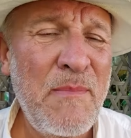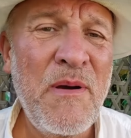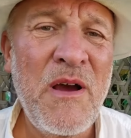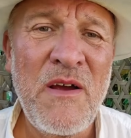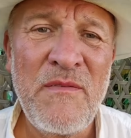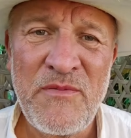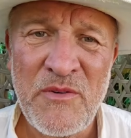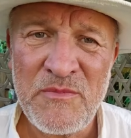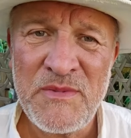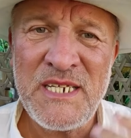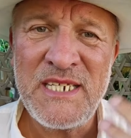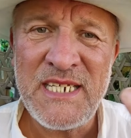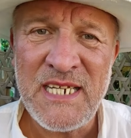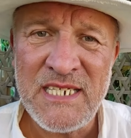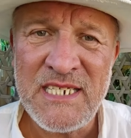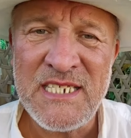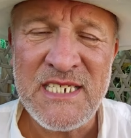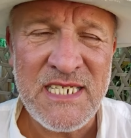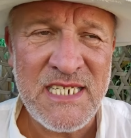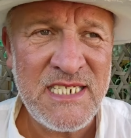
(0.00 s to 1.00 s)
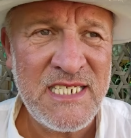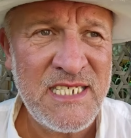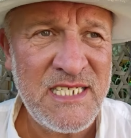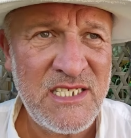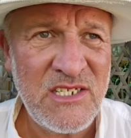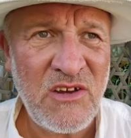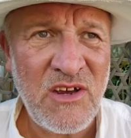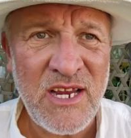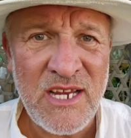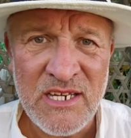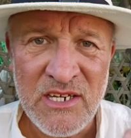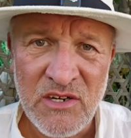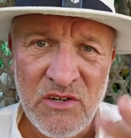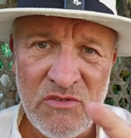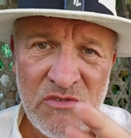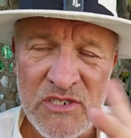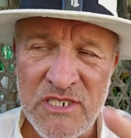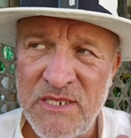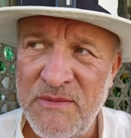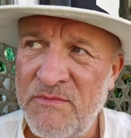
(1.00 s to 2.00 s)
apart from the dead disease design
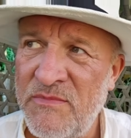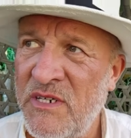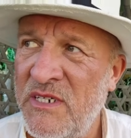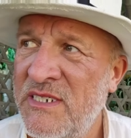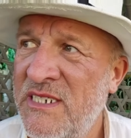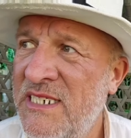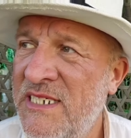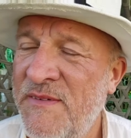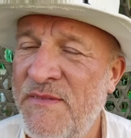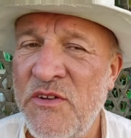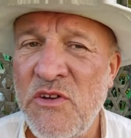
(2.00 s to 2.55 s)
crossing branches.